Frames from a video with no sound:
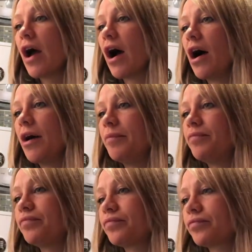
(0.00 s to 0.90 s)

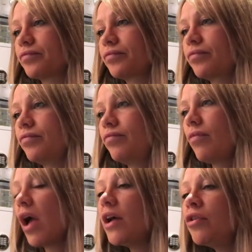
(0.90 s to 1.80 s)

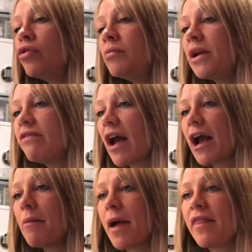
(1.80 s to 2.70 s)
I normally
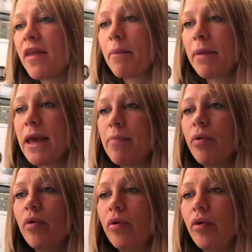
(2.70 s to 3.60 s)
recommend that
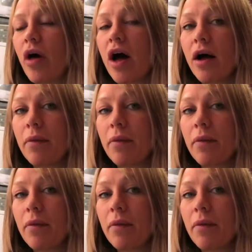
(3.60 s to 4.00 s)
people,